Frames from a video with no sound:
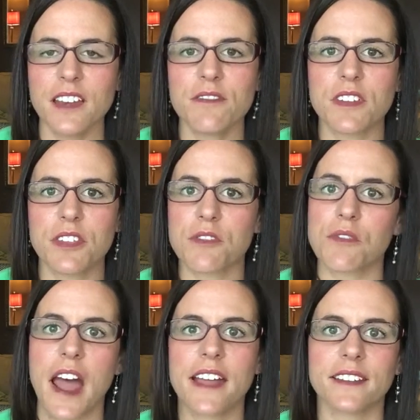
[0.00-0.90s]
of the
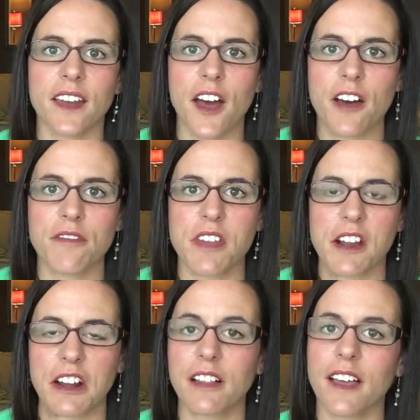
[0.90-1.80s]
threat of
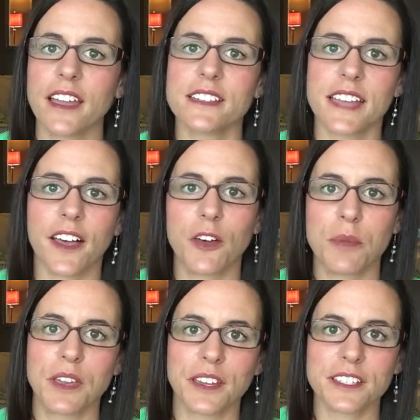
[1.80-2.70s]
their clientele
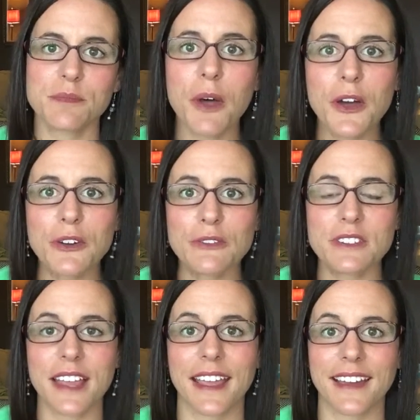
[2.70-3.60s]
being
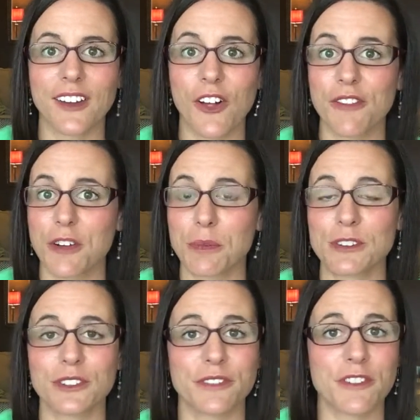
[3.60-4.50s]
exposed and all of their
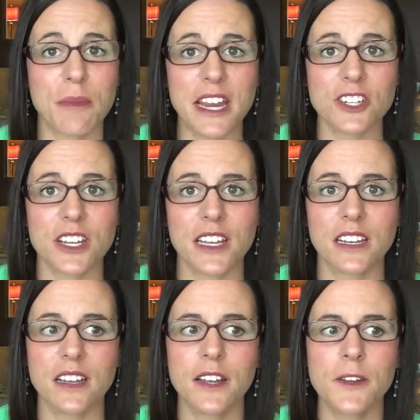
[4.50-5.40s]
personal
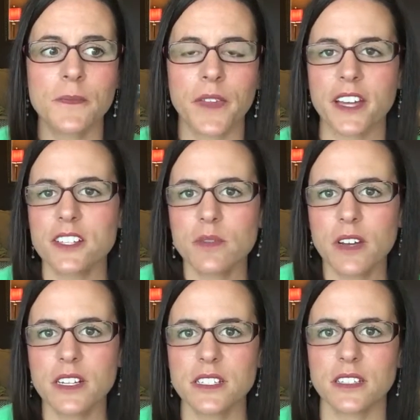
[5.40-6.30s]
information, I just
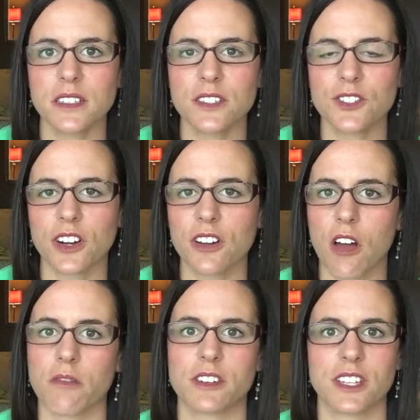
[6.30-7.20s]
wanted to start a
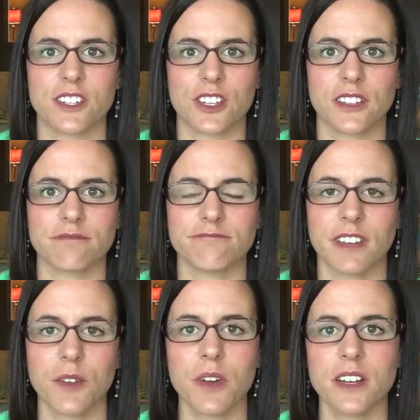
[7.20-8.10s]
conversation.
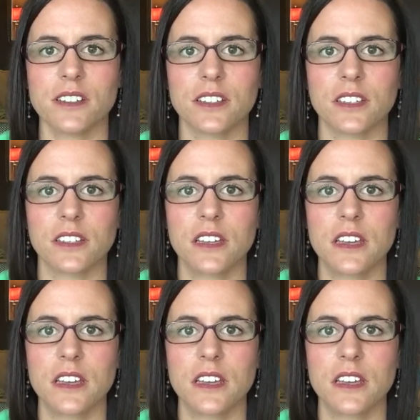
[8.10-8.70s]
I wanted to